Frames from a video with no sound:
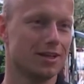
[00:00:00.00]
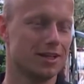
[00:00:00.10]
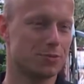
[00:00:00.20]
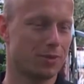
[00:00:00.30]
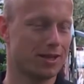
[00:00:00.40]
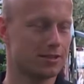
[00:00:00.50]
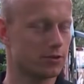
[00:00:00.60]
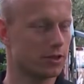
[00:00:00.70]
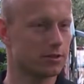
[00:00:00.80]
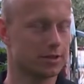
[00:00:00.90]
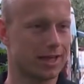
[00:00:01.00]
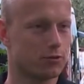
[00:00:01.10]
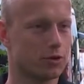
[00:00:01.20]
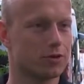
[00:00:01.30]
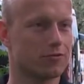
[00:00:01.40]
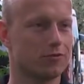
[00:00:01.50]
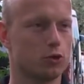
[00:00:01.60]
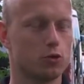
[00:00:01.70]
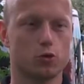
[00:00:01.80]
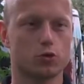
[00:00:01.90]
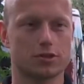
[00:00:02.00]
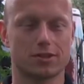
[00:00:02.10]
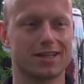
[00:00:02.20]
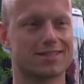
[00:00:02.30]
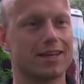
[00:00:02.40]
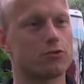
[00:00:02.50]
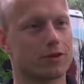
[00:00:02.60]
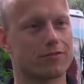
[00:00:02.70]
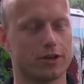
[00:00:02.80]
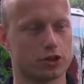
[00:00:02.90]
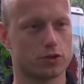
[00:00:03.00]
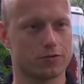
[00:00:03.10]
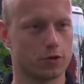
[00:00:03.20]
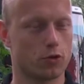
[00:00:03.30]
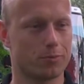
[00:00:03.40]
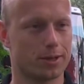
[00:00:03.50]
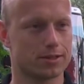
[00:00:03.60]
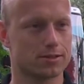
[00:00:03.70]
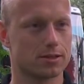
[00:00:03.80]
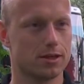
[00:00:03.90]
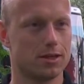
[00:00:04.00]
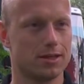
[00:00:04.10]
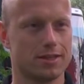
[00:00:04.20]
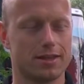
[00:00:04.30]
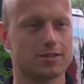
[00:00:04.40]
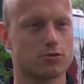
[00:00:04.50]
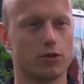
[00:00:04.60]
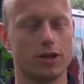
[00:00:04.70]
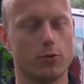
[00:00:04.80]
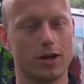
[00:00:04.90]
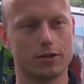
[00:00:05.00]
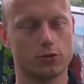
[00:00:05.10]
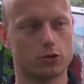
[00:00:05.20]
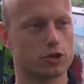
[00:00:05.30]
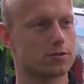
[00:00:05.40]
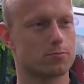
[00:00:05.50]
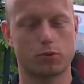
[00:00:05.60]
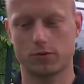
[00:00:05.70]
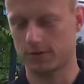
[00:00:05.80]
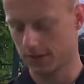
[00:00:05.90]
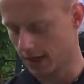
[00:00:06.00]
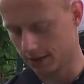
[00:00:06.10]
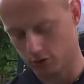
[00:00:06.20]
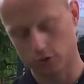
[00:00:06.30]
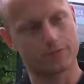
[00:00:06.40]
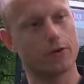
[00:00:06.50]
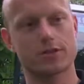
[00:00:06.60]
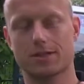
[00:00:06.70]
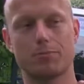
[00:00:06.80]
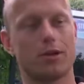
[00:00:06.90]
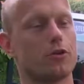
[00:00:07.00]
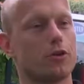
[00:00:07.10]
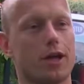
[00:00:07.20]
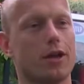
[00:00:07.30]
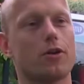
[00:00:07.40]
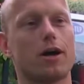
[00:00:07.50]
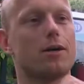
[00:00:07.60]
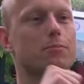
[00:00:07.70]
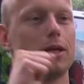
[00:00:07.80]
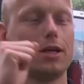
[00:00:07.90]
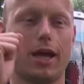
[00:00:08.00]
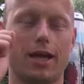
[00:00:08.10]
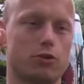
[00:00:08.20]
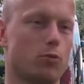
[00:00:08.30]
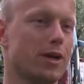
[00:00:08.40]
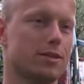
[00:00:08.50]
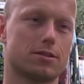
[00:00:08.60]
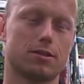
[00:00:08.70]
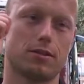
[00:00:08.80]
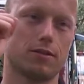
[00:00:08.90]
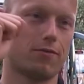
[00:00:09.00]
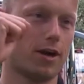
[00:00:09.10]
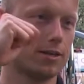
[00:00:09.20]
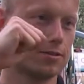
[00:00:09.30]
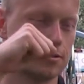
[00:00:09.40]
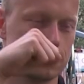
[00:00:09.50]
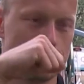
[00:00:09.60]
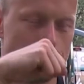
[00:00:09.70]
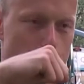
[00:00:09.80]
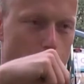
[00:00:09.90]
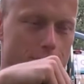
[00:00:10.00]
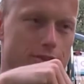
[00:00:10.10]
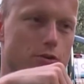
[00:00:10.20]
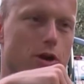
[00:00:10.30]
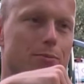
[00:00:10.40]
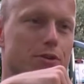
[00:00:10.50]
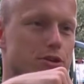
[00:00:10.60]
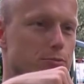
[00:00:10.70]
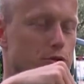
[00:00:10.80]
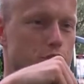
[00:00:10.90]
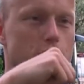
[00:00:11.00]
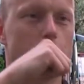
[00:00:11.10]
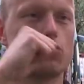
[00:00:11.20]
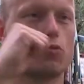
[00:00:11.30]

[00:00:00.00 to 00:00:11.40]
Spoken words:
these pains you can get rid of if you use the eccentric function of the Compex. This is really well. You just put the electrodes very simple on the underarm, and you wait until the device brings your arm in this position, and you